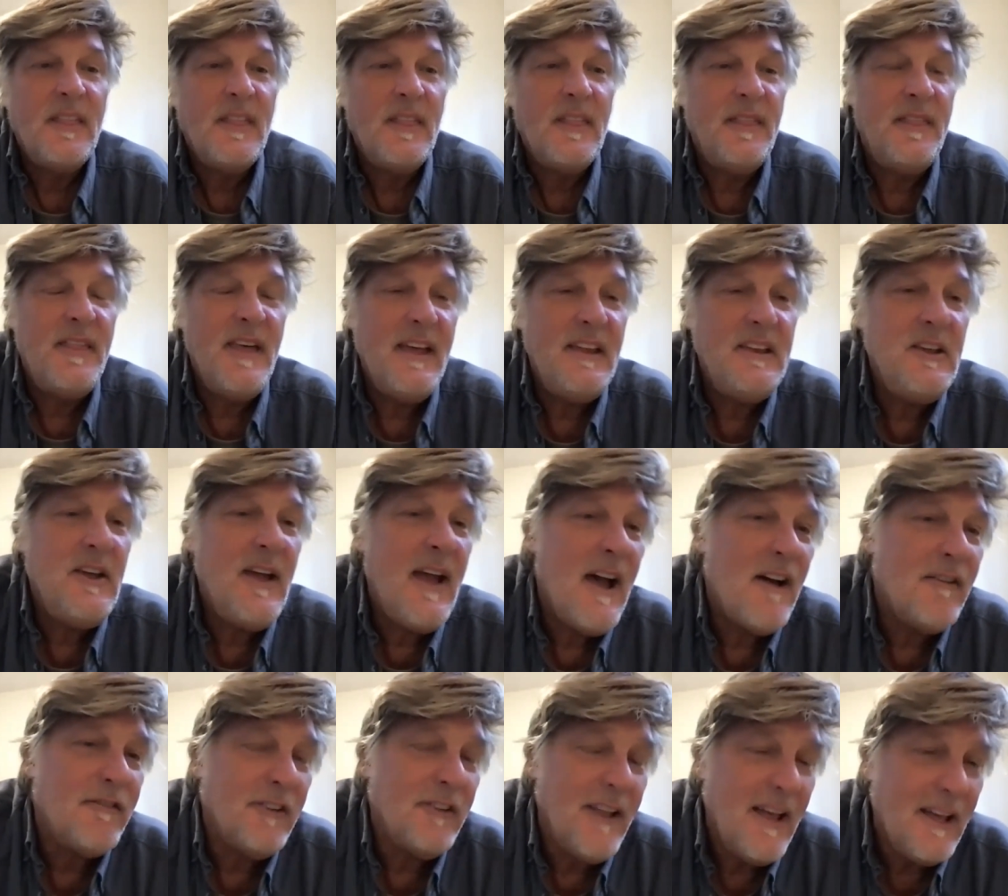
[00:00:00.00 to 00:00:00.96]
Then you
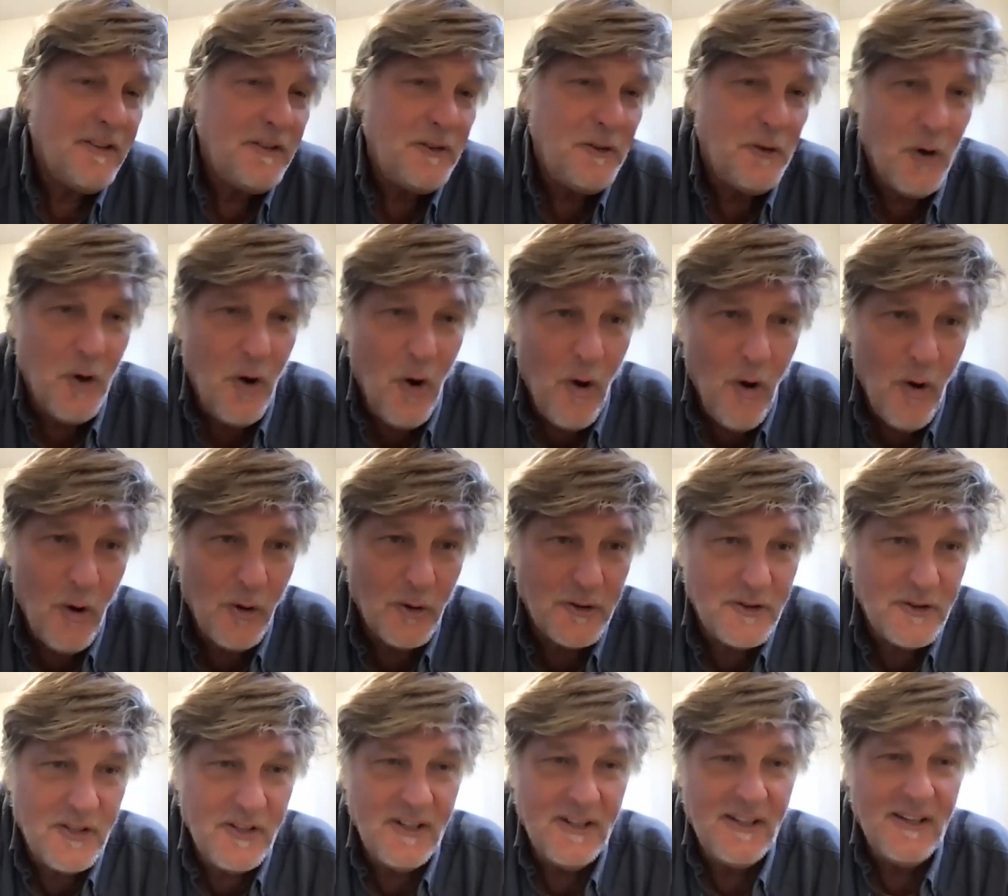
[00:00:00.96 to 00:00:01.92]
have Lester
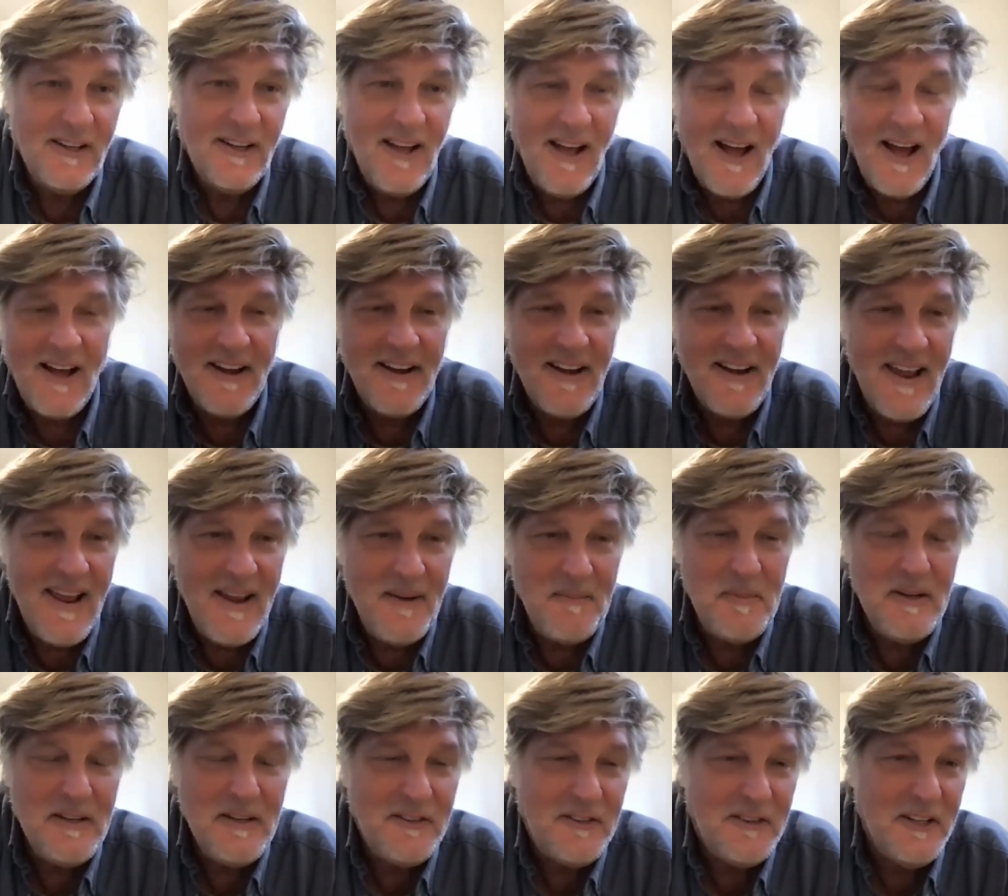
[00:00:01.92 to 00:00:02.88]
Holt on
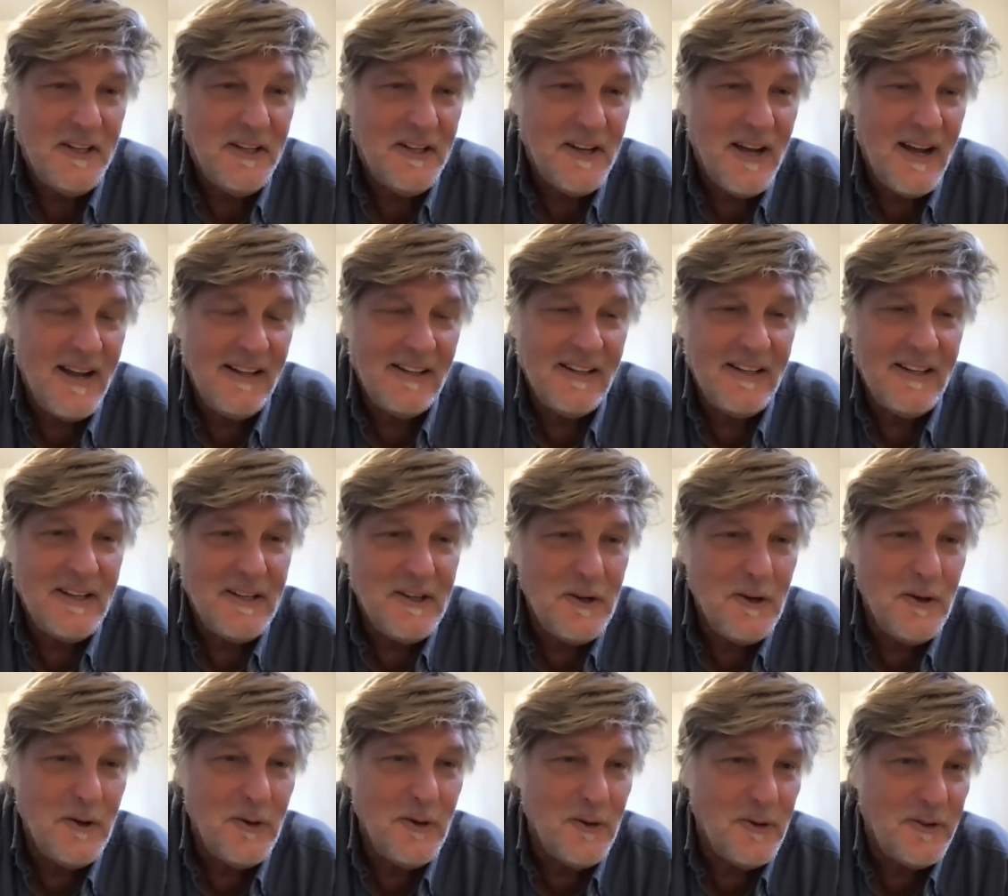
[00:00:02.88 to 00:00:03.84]
NBC Nightly
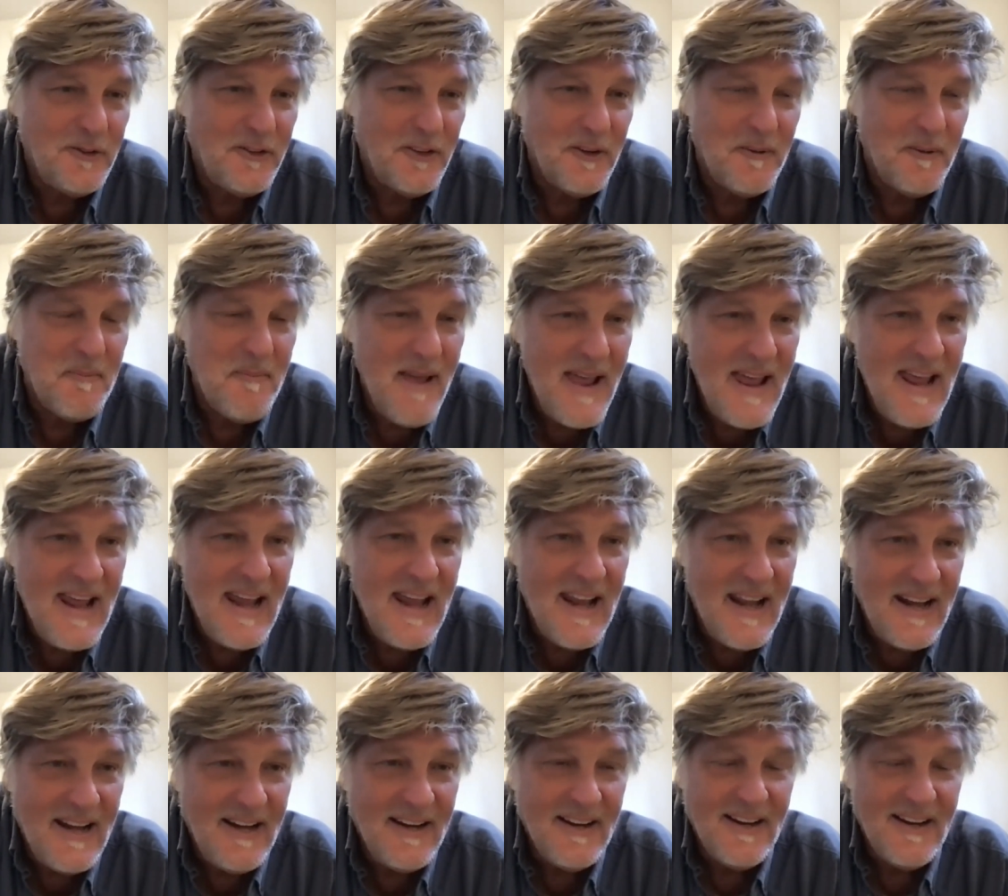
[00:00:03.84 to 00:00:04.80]
News in
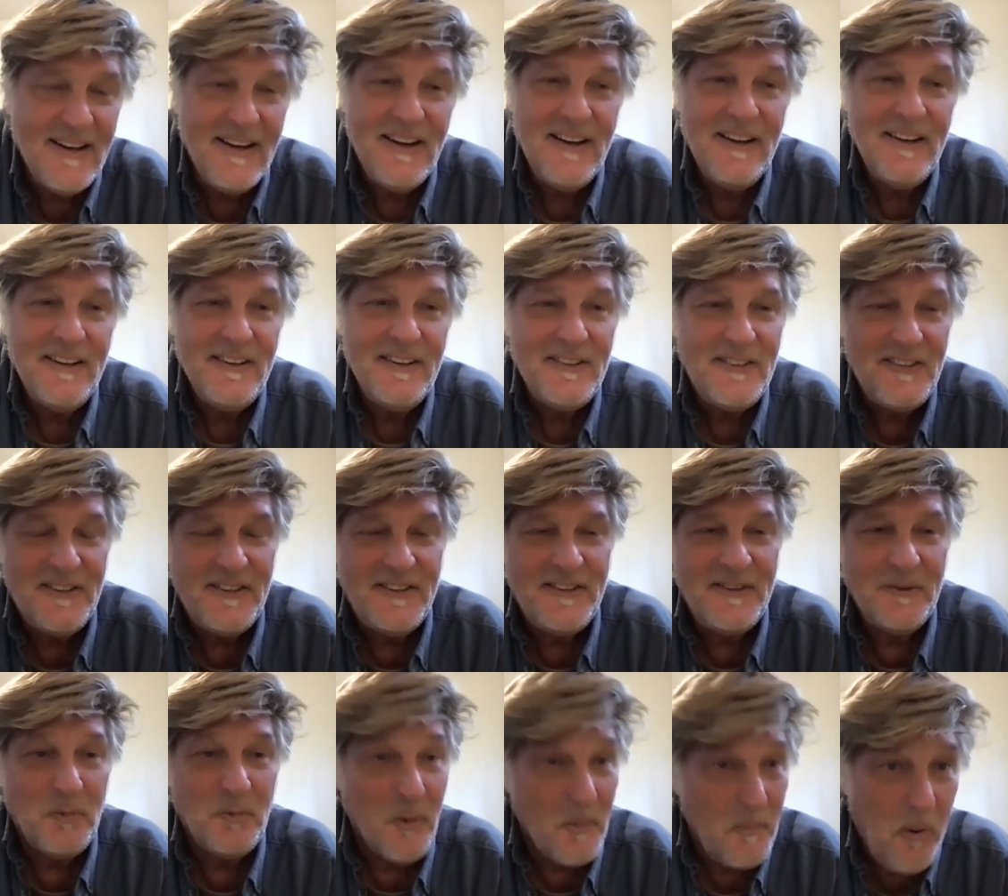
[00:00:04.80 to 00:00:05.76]
May,
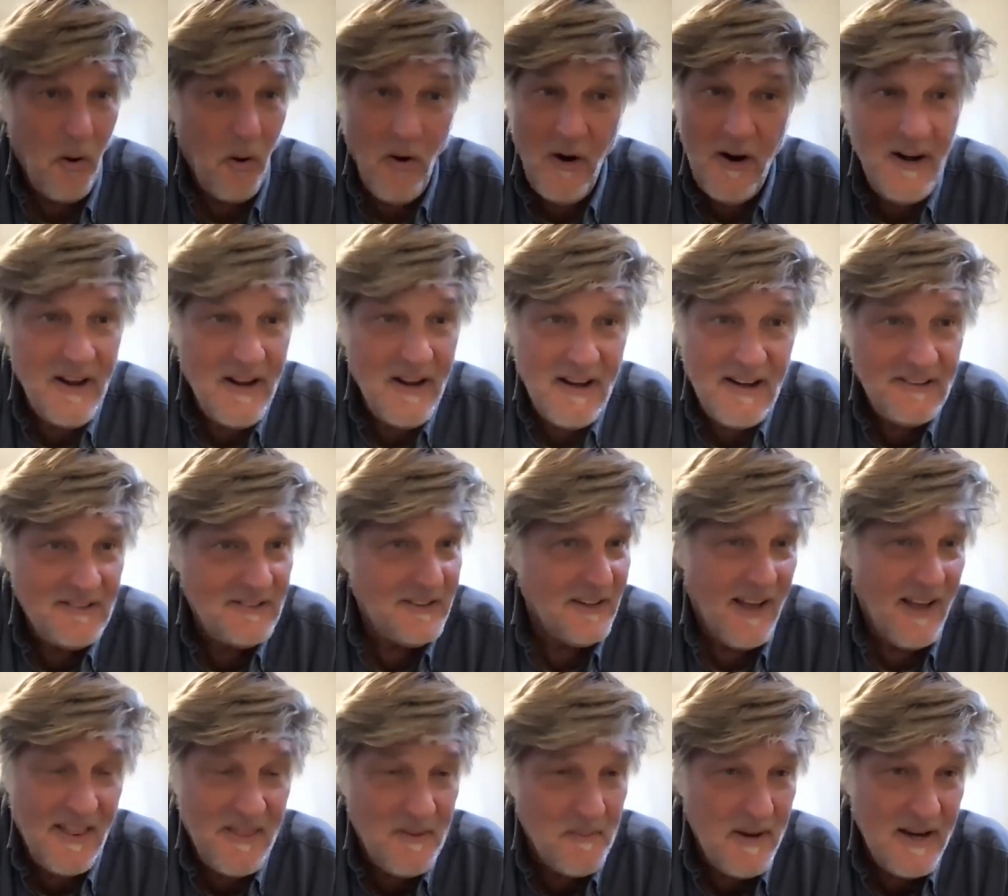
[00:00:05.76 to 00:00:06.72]
reporting
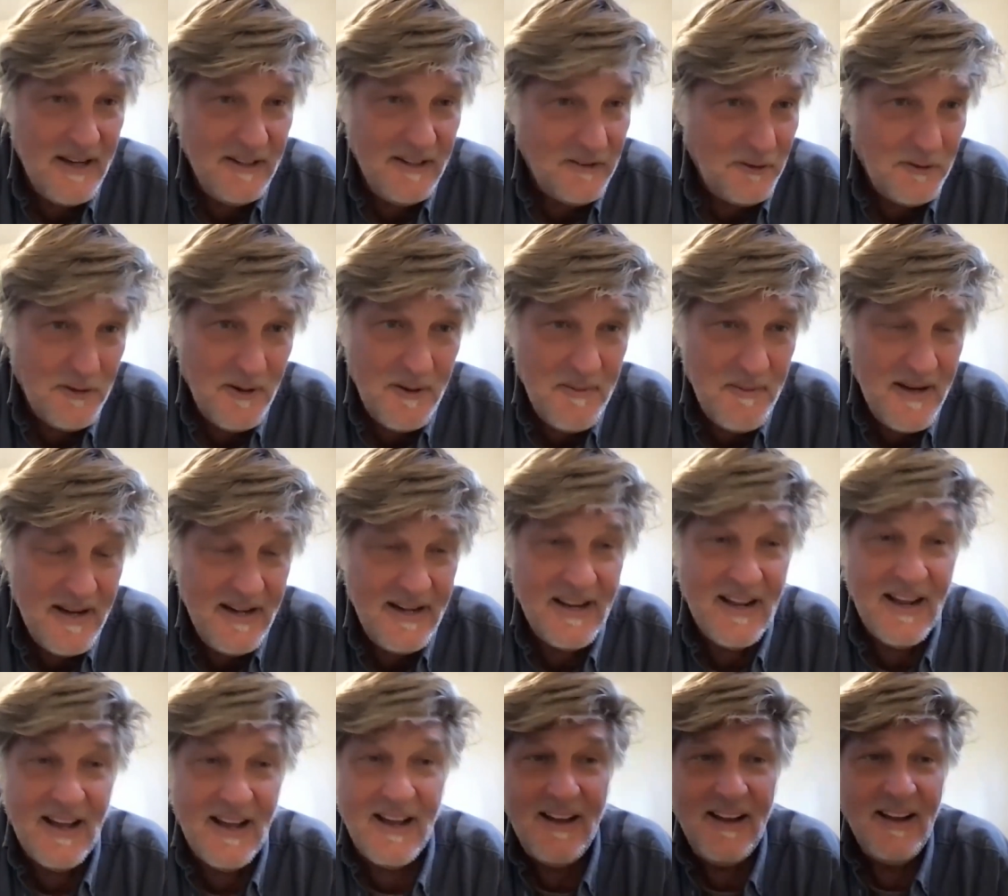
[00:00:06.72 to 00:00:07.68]
to, on the mainstream
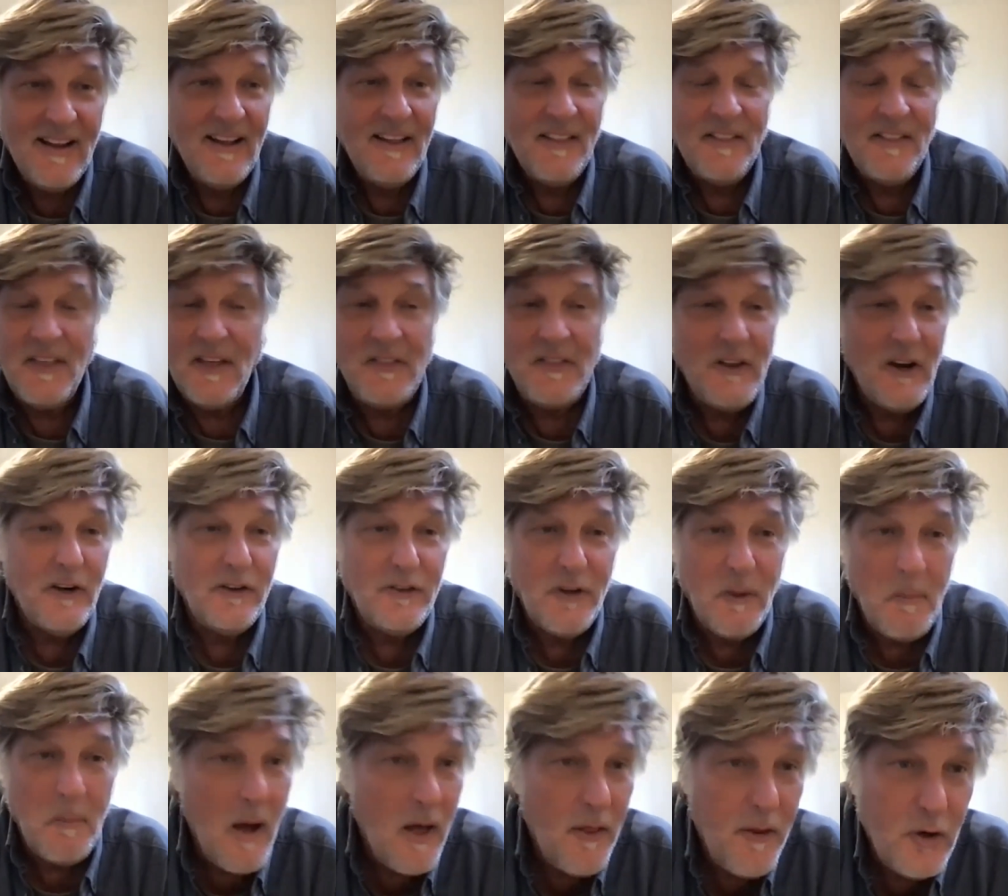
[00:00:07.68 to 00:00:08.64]
media that
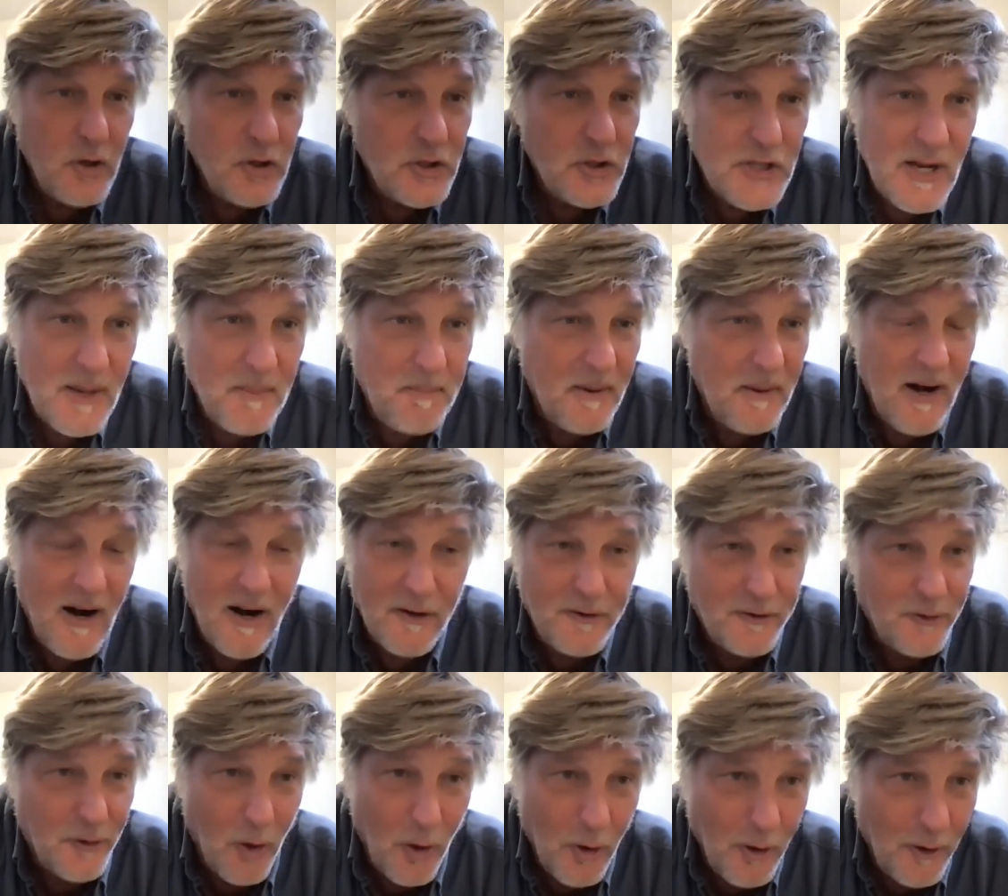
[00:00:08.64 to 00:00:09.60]
there's a mothership in
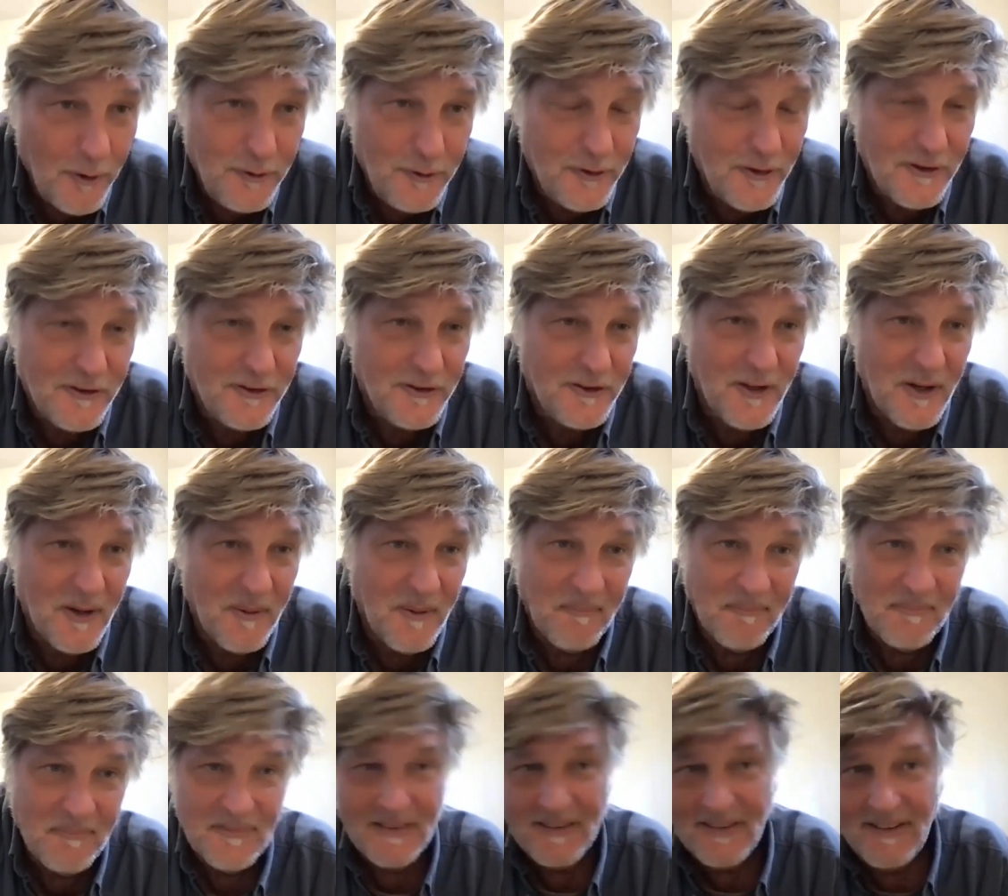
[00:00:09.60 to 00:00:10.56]
our solar
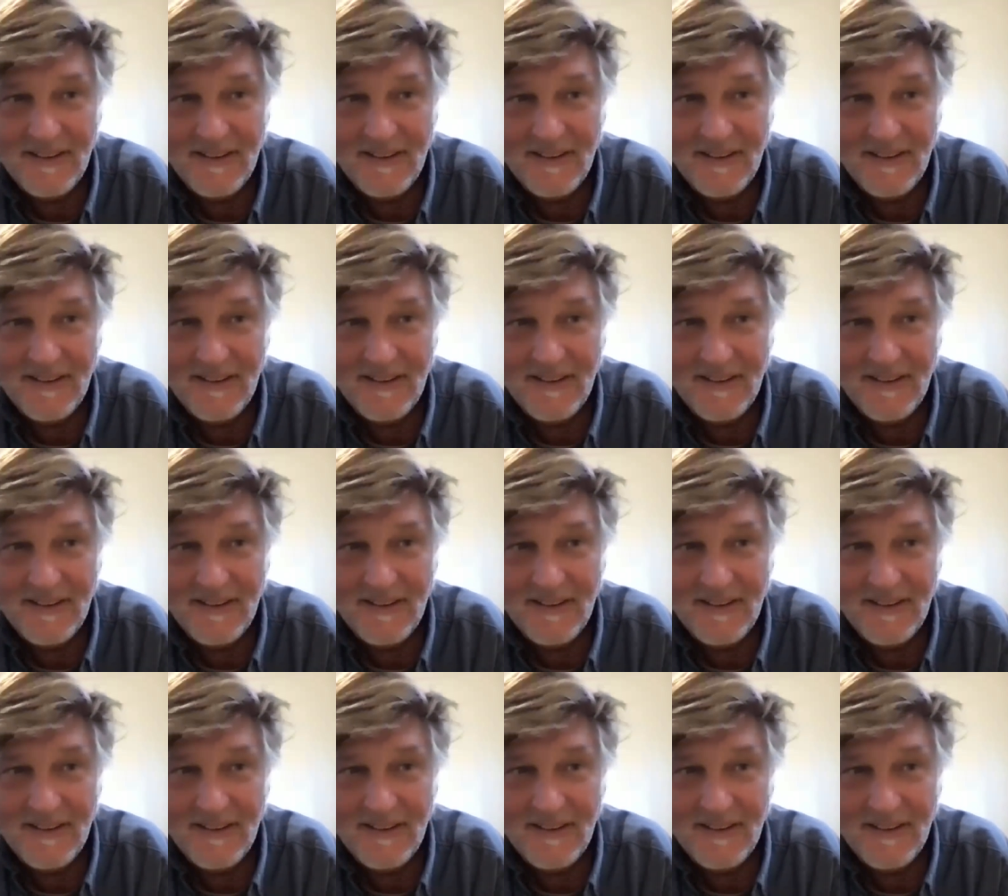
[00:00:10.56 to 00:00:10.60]
system.